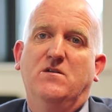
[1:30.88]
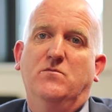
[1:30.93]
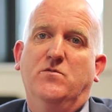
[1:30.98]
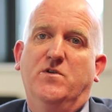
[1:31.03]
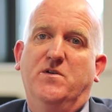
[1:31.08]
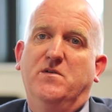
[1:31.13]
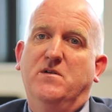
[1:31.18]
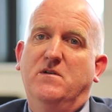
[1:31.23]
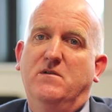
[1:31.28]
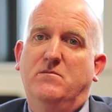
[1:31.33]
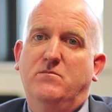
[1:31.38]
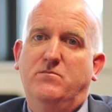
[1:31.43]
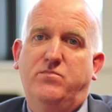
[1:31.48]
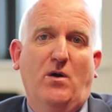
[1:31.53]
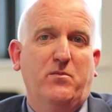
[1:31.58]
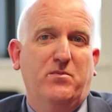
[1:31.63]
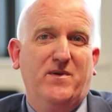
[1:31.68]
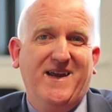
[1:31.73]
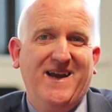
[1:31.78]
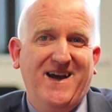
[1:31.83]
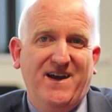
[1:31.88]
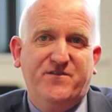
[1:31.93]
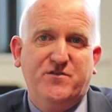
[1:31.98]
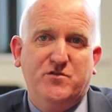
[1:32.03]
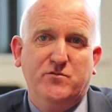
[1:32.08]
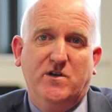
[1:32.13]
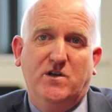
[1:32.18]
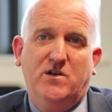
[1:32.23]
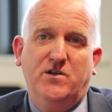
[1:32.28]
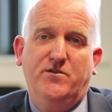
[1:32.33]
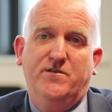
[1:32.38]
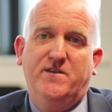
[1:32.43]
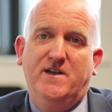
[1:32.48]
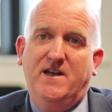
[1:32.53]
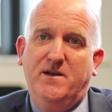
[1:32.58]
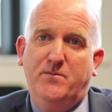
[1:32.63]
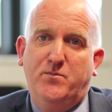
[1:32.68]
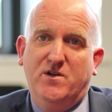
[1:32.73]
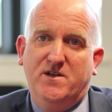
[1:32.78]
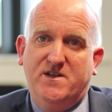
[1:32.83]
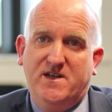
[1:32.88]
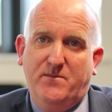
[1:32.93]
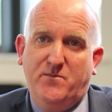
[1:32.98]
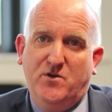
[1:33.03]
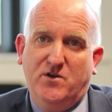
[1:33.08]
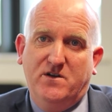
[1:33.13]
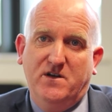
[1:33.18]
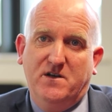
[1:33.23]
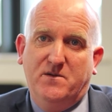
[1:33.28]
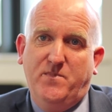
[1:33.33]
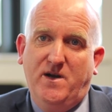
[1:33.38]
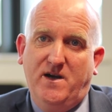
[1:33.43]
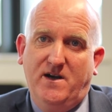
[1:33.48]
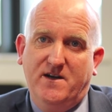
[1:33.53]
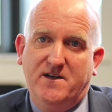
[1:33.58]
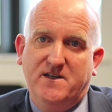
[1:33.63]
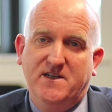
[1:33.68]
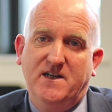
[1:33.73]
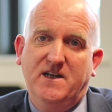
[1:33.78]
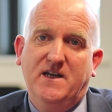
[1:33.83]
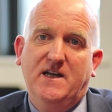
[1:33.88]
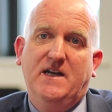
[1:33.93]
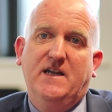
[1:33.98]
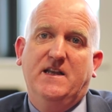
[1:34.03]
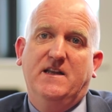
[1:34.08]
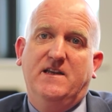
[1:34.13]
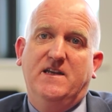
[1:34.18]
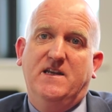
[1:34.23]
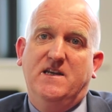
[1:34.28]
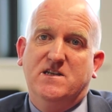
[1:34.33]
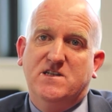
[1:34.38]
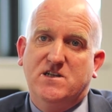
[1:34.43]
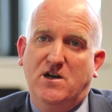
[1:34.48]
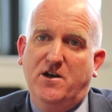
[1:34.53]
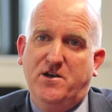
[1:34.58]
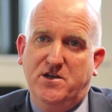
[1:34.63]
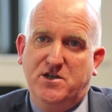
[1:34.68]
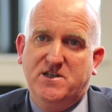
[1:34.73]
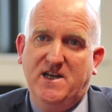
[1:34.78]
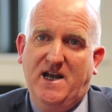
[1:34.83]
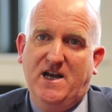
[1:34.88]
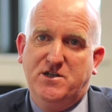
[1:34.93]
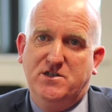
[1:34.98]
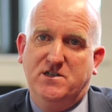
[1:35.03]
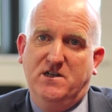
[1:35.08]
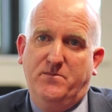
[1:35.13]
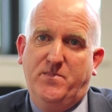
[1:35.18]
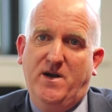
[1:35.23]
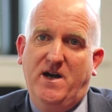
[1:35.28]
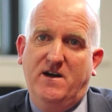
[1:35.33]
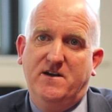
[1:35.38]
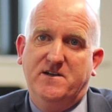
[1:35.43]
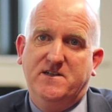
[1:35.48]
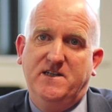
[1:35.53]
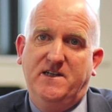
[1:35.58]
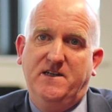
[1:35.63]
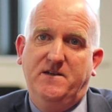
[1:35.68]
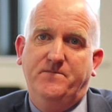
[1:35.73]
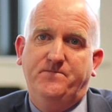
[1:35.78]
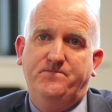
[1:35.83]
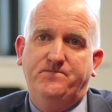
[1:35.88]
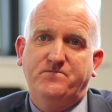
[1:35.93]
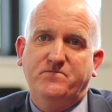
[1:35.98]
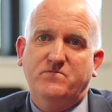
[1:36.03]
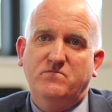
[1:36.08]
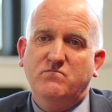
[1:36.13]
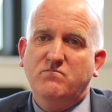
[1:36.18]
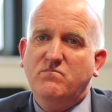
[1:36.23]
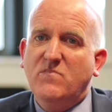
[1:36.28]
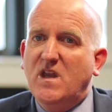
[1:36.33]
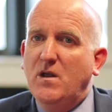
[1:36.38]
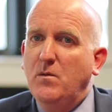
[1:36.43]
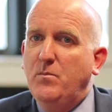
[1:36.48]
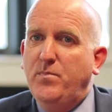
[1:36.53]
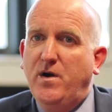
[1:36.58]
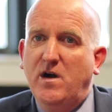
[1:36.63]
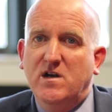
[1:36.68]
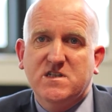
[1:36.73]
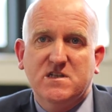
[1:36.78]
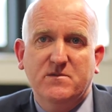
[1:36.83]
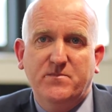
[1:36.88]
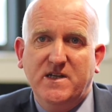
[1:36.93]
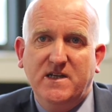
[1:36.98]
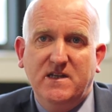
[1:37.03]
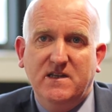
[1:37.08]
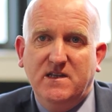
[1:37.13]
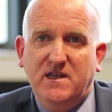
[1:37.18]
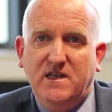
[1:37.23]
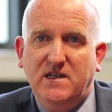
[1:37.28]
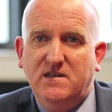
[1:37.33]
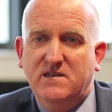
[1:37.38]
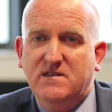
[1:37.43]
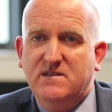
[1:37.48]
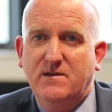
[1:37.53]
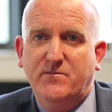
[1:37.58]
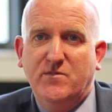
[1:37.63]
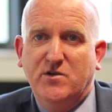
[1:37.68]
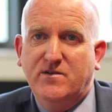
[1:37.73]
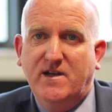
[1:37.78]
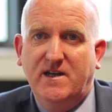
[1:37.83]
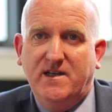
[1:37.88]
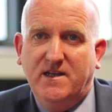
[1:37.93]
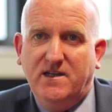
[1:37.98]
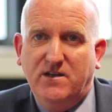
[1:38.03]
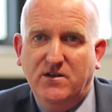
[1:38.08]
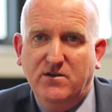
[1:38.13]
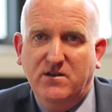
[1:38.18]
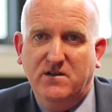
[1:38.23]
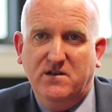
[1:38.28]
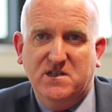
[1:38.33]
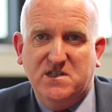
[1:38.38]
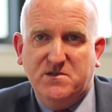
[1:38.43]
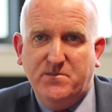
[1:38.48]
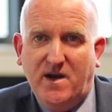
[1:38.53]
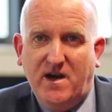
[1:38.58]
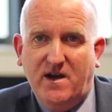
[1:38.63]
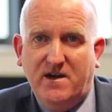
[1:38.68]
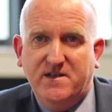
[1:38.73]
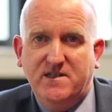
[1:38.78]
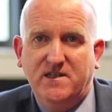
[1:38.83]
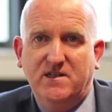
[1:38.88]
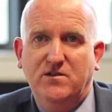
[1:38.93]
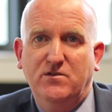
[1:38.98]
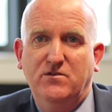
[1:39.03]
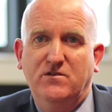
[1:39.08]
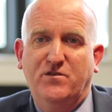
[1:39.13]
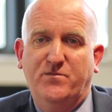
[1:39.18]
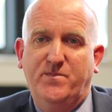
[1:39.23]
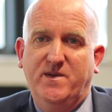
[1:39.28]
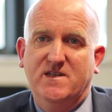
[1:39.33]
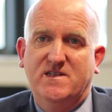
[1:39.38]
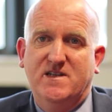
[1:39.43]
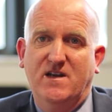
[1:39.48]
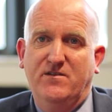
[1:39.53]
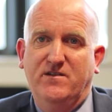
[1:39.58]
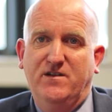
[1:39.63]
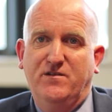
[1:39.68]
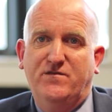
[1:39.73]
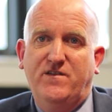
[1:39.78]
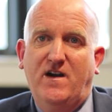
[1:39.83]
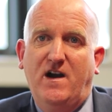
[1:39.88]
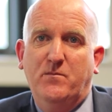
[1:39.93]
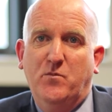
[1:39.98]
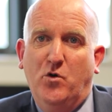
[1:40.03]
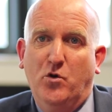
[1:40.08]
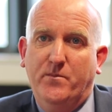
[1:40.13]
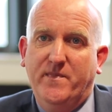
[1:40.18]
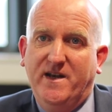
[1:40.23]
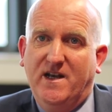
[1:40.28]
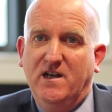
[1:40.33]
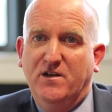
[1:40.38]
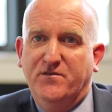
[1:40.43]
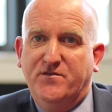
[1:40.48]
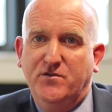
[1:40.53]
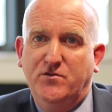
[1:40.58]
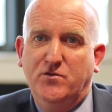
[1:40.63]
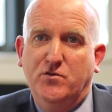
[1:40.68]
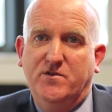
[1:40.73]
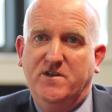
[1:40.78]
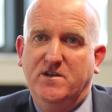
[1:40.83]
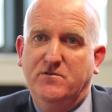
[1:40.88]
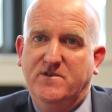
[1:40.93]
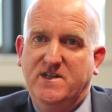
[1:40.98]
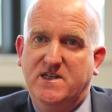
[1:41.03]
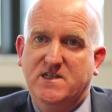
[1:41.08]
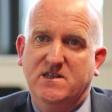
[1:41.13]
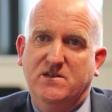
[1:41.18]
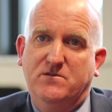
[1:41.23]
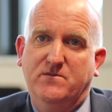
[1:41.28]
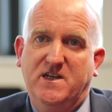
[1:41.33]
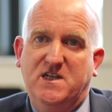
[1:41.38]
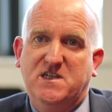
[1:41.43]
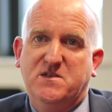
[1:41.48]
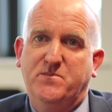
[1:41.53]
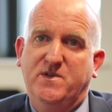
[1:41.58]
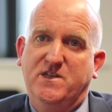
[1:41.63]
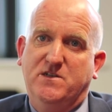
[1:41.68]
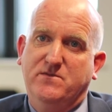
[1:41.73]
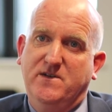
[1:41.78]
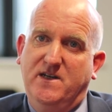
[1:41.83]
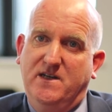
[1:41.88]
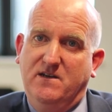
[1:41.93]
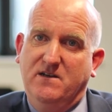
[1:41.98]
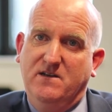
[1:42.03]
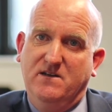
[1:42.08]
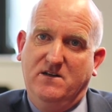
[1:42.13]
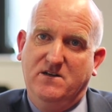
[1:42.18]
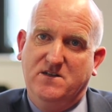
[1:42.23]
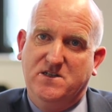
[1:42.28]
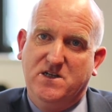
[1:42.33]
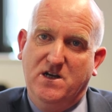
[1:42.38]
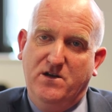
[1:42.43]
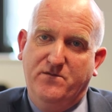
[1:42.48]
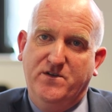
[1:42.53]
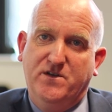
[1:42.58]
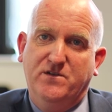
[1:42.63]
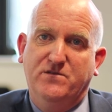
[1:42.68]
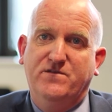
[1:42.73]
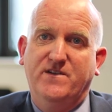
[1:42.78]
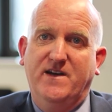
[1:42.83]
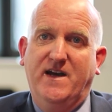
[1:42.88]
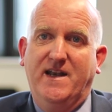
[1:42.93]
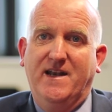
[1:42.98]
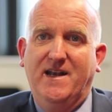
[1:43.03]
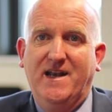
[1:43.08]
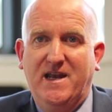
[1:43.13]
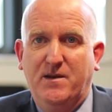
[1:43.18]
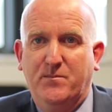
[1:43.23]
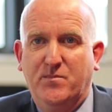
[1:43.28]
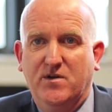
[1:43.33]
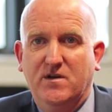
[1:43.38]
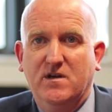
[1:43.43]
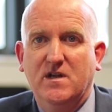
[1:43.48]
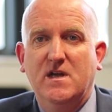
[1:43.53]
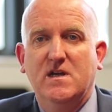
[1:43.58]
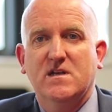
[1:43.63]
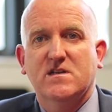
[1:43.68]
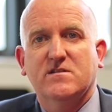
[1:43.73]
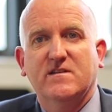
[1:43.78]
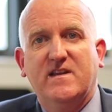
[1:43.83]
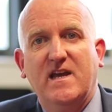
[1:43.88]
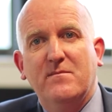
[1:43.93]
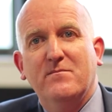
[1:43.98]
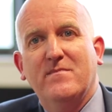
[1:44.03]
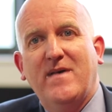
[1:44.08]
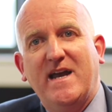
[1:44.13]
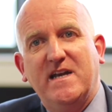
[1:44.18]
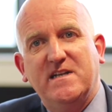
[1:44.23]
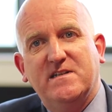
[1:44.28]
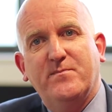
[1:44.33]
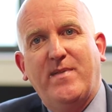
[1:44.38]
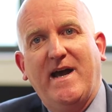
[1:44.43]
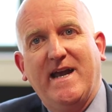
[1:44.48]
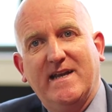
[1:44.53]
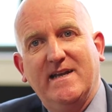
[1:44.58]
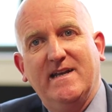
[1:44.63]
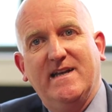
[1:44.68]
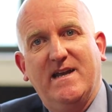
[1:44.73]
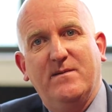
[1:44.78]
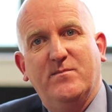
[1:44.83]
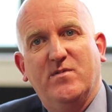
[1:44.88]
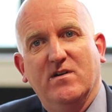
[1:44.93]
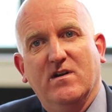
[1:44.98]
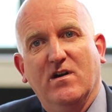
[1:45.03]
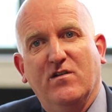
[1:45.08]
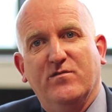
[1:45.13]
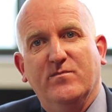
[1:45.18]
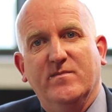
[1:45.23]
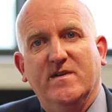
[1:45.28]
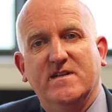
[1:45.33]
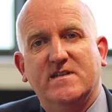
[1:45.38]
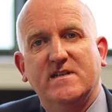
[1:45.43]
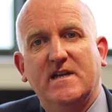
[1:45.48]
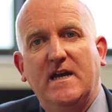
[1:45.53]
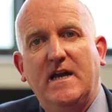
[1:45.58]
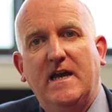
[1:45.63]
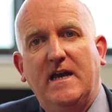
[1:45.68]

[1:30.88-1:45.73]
would probably have to include the Liberal Democrat Party, the Scottish National Party, possibly the Democratic Unionist Party, who have been sounding far more middle of the road in recent weeks between Conservative and Labour. So they might back a Labour government